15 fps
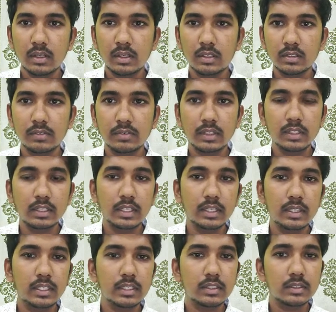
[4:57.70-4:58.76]
So
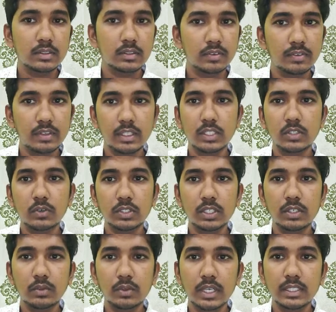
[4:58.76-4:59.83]
with this
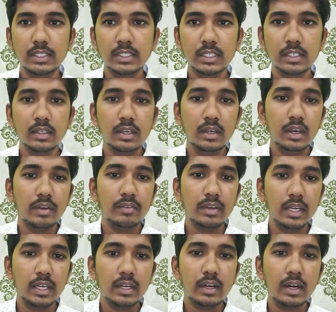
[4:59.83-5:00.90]
question you can see we
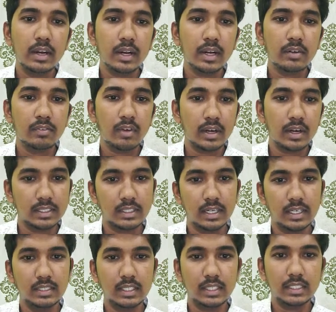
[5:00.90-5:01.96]
need not write what is there
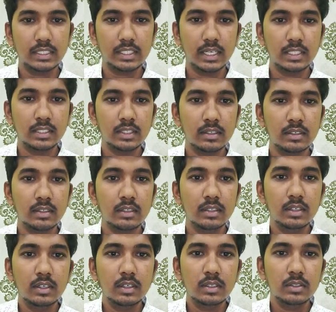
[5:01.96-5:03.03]
in suggested answer.
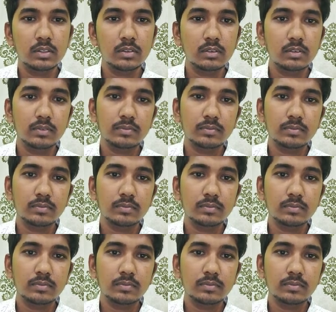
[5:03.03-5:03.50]
So